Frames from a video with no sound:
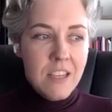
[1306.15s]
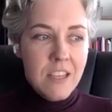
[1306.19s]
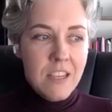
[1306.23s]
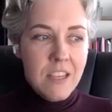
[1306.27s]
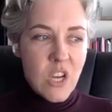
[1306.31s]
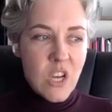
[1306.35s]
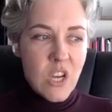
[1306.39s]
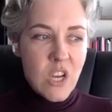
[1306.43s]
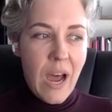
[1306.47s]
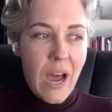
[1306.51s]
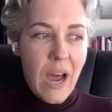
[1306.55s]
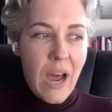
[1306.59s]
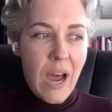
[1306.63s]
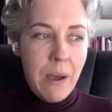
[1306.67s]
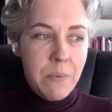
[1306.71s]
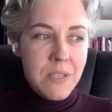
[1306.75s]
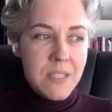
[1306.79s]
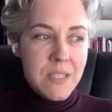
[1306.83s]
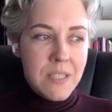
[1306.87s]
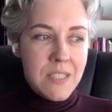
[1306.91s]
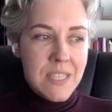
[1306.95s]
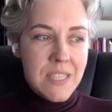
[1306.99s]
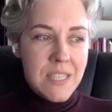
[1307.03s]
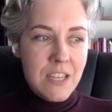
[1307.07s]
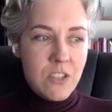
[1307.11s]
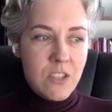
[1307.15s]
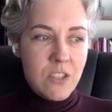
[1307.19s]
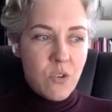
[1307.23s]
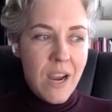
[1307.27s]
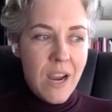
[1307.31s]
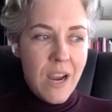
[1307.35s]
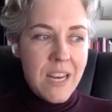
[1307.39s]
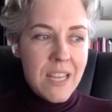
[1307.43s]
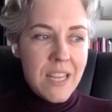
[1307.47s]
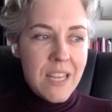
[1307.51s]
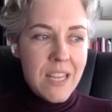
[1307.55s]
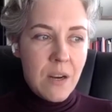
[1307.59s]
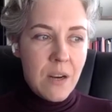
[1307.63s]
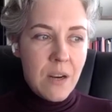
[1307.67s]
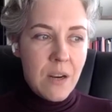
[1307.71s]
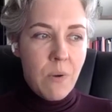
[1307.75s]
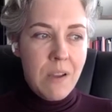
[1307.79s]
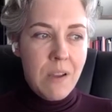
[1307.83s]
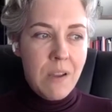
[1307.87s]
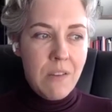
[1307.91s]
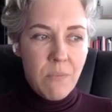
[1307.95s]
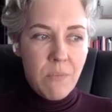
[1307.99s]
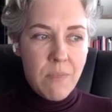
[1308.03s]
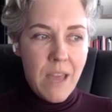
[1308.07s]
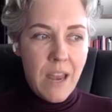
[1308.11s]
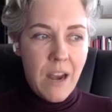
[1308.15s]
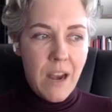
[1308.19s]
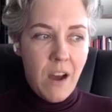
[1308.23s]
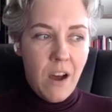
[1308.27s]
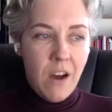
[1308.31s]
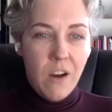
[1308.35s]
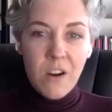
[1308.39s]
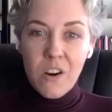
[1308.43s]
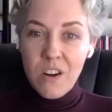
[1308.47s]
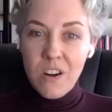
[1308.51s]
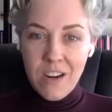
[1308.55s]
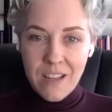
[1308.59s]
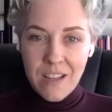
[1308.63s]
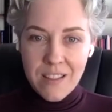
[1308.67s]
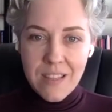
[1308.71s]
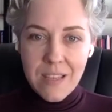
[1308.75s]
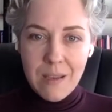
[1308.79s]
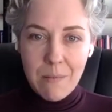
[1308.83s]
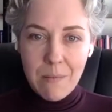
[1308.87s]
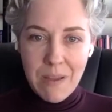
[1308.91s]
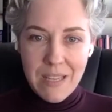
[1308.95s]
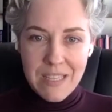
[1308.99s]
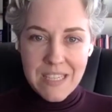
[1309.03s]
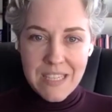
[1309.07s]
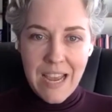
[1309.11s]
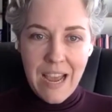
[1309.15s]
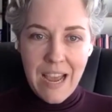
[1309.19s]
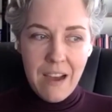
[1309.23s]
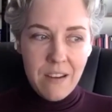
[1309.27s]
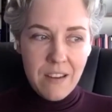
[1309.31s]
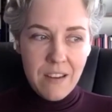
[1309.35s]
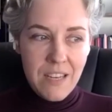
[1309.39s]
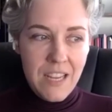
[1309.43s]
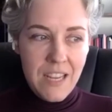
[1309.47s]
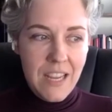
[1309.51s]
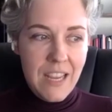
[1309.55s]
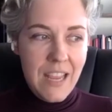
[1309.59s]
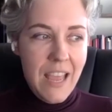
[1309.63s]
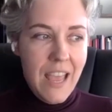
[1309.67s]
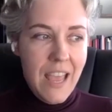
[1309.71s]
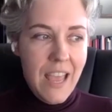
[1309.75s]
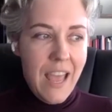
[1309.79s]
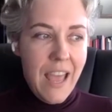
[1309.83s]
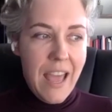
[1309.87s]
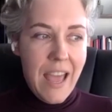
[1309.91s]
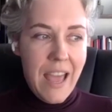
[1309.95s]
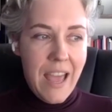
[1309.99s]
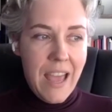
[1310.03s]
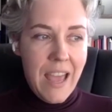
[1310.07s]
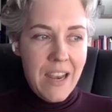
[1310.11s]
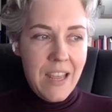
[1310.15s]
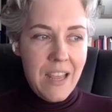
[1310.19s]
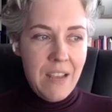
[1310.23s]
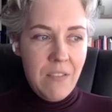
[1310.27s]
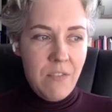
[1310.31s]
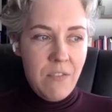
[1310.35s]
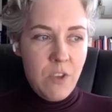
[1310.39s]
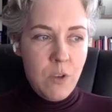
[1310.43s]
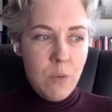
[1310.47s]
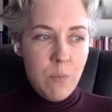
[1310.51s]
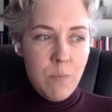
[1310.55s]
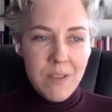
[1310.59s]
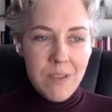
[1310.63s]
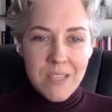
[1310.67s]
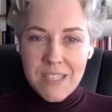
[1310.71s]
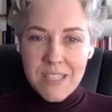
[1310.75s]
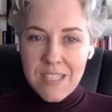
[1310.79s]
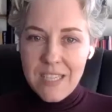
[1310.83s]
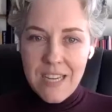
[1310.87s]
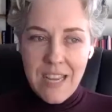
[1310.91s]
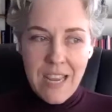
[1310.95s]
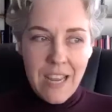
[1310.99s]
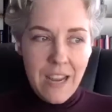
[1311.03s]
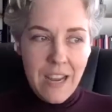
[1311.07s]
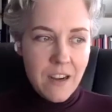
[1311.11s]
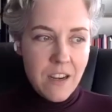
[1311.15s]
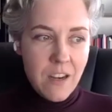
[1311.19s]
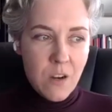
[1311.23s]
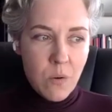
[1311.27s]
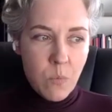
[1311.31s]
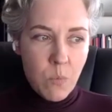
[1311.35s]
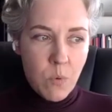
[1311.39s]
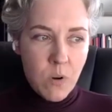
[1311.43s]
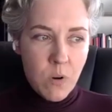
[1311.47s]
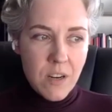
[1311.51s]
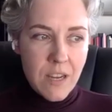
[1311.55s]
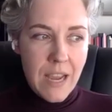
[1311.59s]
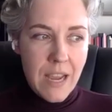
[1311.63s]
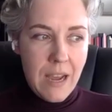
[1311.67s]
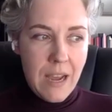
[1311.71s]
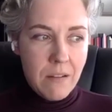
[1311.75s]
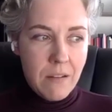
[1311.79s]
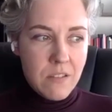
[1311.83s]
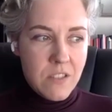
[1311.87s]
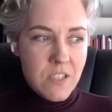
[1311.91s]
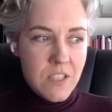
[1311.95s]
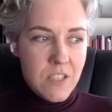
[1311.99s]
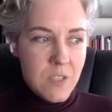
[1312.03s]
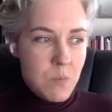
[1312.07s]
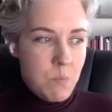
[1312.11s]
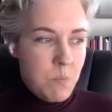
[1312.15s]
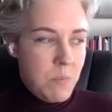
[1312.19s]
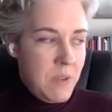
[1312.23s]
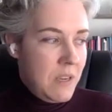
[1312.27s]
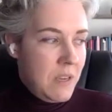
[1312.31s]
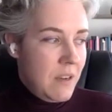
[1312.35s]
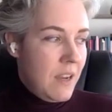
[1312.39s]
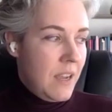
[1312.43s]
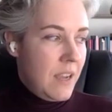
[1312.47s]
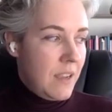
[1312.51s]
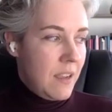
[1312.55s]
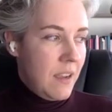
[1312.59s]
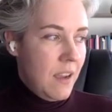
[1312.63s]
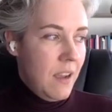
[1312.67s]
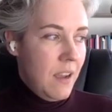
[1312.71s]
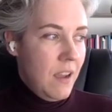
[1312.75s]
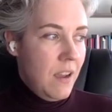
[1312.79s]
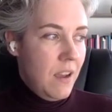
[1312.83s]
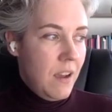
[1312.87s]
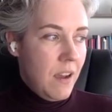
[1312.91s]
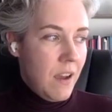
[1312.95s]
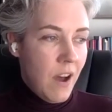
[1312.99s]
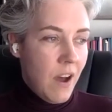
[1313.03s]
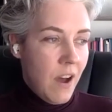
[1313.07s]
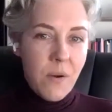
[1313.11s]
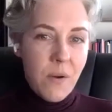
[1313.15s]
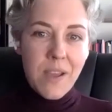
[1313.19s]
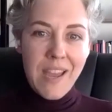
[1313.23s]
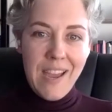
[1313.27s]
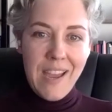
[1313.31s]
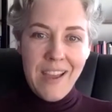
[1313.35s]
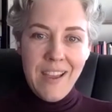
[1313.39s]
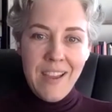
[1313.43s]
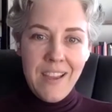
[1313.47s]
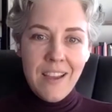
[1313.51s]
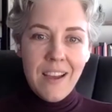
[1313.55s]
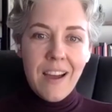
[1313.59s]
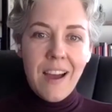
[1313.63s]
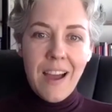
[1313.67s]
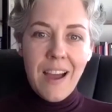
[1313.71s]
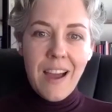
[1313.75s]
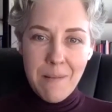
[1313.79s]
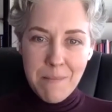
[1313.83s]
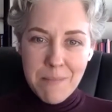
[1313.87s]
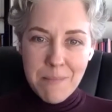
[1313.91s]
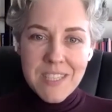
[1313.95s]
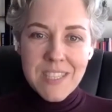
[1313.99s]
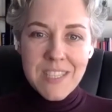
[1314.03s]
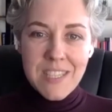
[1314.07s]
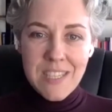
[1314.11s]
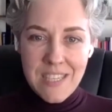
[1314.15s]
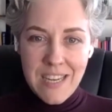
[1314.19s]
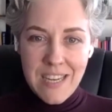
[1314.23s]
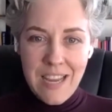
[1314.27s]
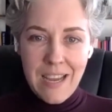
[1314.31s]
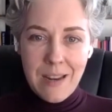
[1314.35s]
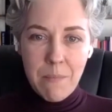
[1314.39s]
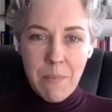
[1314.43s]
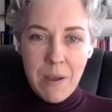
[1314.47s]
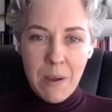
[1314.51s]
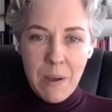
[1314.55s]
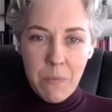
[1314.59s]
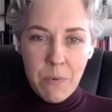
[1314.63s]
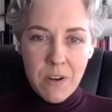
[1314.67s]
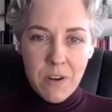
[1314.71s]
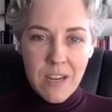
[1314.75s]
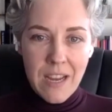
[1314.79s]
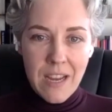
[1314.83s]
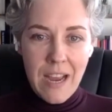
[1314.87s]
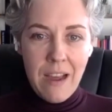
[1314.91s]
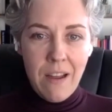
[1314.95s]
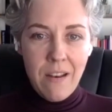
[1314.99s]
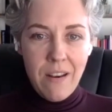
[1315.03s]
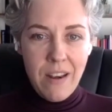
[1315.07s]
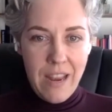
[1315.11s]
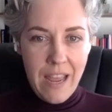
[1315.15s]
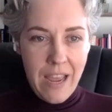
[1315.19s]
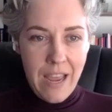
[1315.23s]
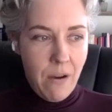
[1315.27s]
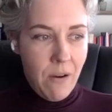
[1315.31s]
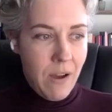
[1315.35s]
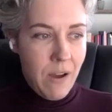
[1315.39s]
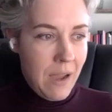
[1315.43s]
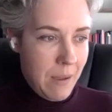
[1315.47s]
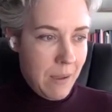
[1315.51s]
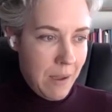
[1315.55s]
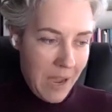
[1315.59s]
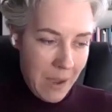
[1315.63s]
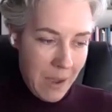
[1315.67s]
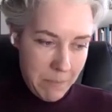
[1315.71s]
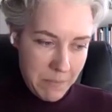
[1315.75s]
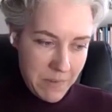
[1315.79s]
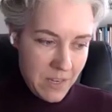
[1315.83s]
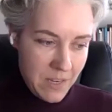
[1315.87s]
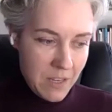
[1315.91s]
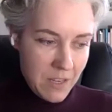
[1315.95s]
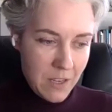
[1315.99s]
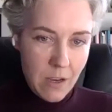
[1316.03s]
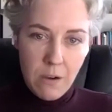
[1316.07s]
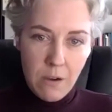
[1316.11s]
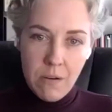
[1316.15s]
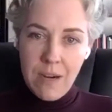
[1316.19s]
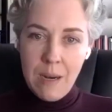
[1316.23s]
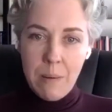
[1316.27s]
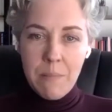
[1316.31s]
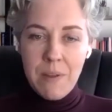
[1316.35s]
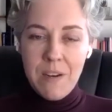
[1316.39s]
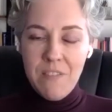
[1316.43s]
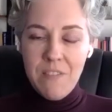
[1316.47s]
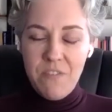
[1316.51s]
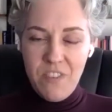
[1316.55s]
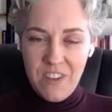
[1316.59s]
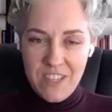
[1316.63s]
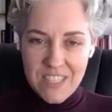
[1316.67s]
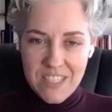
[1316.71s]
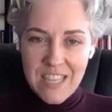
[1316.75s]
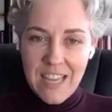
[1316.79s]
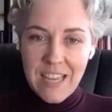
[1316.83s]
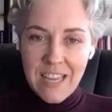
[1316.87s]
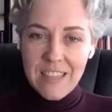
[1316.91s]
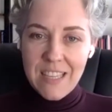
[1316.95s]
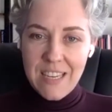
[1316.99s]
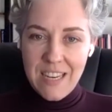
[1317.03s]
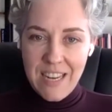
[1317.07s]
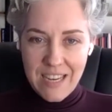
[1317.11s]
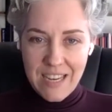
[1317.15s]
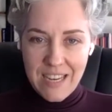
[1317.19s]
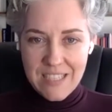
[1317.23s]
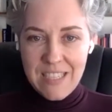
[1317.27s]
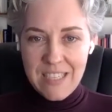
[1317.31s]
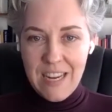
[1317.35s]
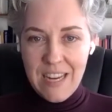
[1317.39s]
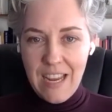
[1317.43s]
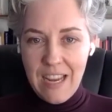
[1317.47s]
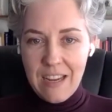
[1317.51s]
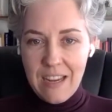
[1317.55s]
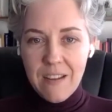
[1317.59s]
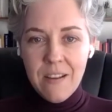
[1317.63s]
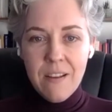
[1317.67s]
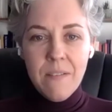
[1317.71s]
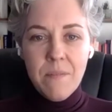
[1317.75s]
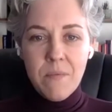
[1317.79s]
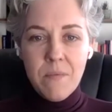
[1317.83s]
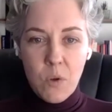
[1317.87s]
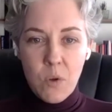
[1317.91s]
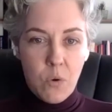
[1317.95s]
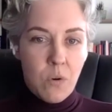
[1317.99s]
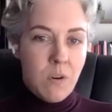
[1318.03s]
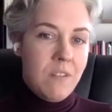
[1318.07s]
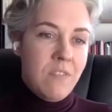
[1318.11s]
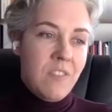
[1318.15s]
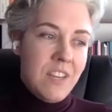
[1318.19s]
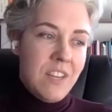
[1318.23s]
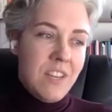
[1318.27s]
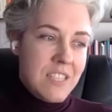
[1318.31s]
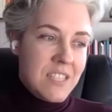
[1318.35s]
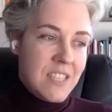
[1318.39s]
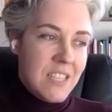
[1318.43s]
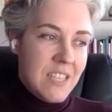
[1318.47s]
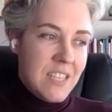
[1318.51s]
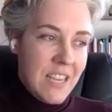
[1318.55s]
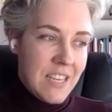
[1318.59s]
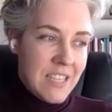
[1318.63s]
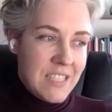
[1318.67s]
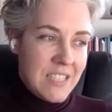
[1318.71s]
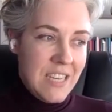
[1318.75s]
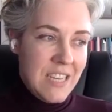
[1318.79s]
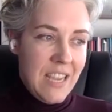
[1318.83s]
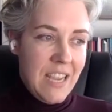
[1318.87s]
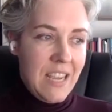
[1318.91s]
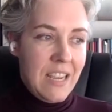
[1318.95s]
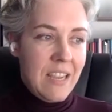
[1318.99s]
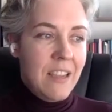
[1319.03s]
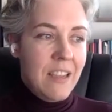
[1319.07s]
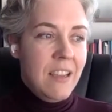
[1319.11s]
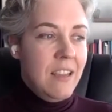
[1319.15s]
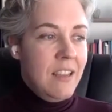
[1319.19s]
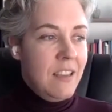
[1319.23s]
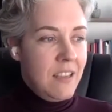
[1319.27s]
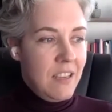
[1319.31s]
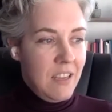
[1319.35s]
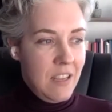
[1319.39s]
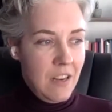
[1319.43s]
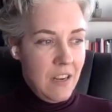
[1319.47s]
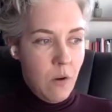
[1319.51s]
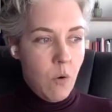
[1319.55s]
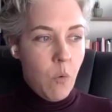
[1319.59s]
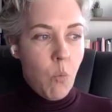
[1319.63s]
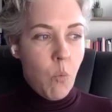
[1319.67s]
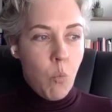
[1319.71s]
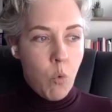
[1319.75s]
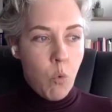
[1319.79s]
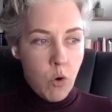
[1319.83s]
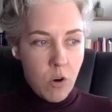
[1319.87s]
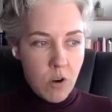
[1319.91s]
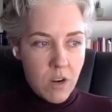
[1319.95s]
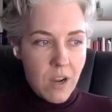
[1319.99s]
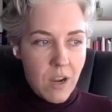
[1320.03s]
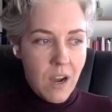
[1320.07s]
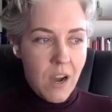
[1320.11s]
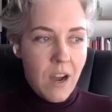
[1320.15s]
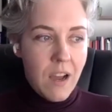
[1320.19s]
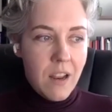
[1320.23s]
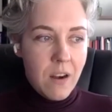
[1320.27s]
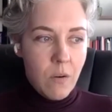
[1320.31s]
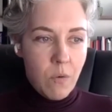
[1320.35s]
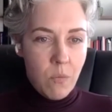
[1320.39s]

So I would say try to get away from that all or nothing mentality. And if you miss a day on your workout, just be like, okay, I missed a day on my workout. Now I, am going to go and I'm going to fix that the next day. Or if it is the next day, you know, work on